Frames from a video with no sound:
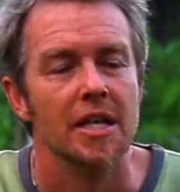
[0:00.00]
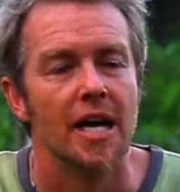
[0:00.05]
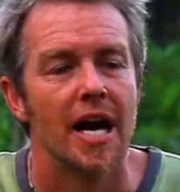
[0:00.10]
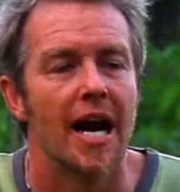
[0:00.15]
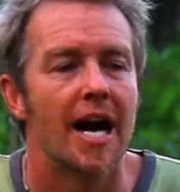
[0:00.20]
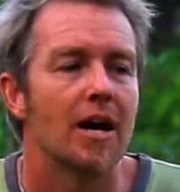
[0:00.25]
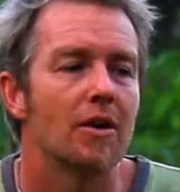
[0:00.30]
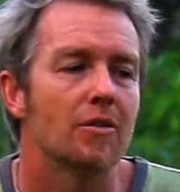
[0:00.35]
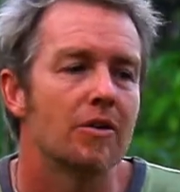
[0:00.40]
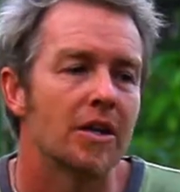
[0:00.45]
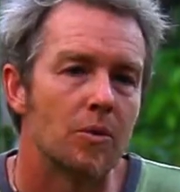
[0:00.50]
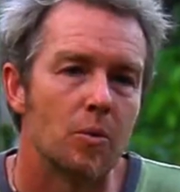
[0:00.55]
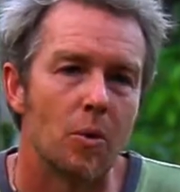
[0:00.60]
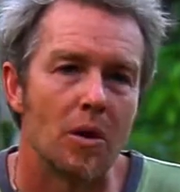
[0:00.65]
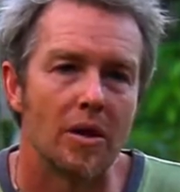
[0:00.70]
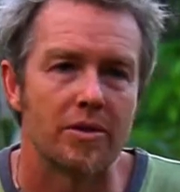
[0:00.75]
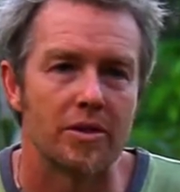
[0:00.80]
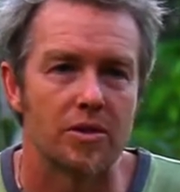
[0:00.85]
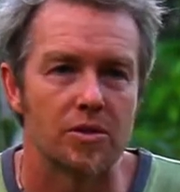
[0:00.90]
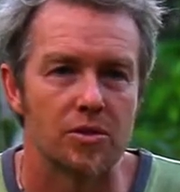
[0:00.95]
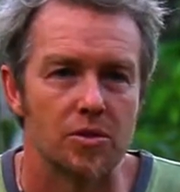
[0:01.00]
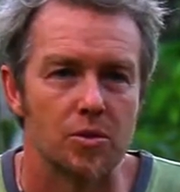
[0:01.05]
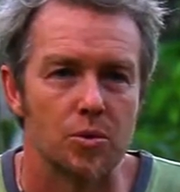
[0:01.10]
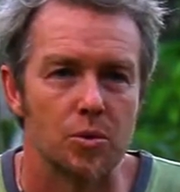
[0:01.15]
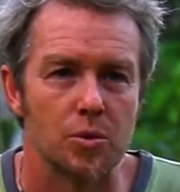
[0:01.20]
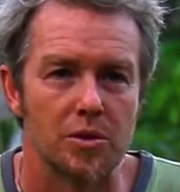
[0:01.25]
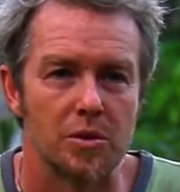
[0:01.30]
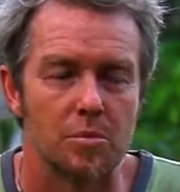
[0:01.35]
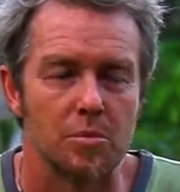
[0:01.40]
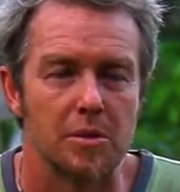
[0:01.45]
how they want their
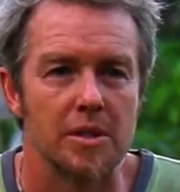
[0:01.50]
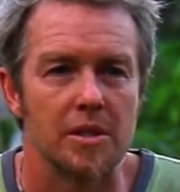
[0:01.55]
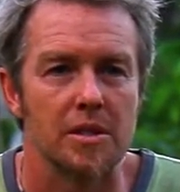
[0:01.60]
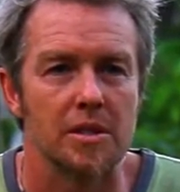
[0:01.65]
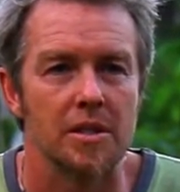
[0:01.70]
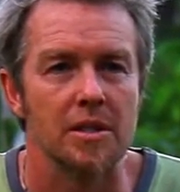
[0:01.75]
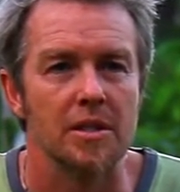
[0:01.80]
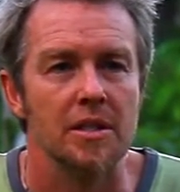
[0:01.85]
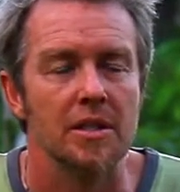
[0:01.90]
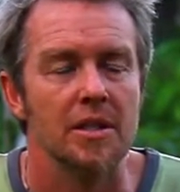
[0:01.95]
school to be.